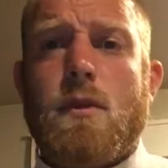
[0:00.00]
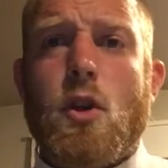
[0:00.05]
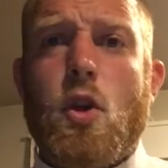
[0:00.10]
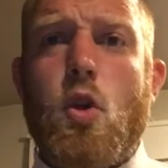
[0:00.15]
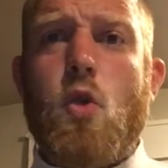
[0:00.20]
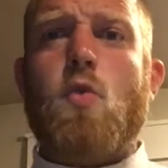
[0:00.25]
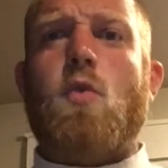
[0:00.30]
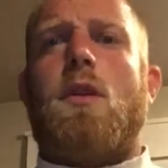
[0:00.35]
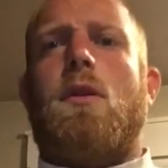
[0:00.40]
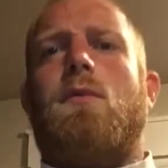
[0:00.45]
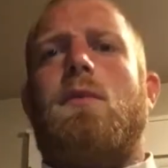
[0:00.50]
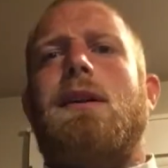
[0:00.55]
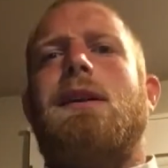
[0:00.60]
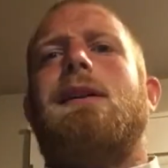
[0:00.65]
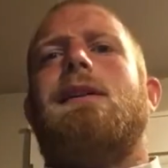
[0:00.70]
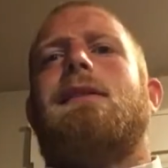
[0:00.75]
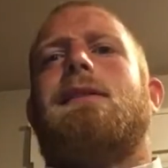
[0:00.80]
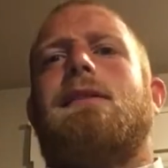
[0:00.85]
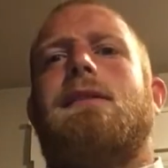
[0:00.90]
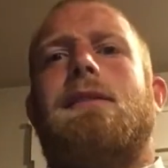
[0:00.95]
who are
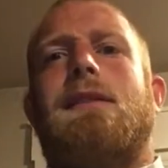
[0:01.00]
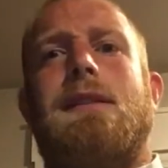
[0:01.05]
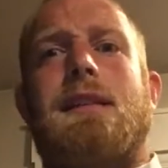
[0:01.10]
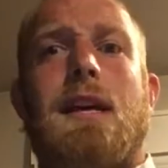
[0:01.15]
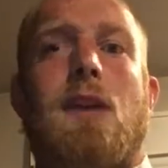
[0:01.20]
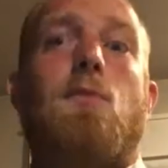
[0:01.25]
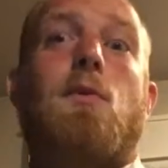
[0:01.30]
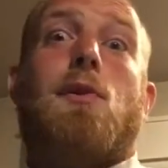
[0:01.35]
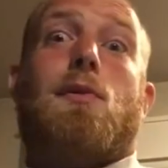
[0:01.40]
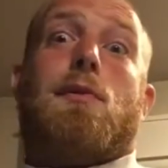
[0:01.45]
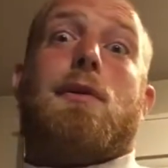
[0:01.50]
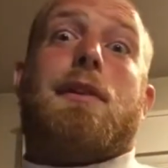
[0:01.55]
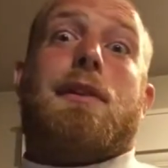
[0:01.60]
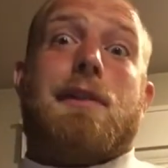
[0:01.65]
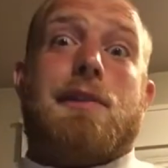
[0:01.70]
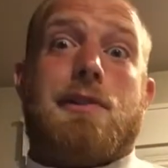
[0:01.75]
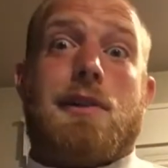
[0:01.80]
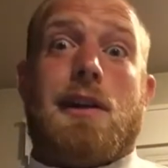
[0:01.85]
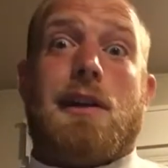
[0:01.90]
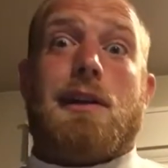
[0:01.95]
we to say we're
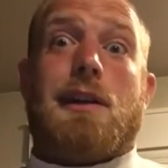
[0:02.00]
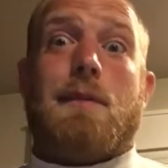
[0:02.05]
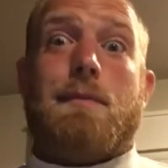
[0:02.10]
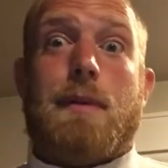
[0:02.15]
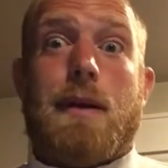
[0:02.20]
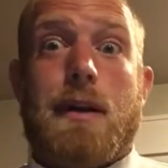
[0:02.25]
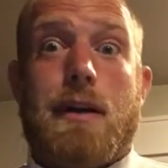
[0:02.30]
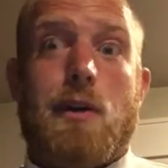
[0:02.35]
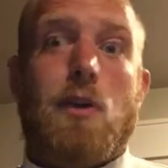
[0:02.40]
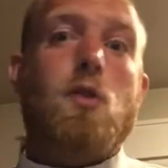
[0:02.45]
really trying to get better?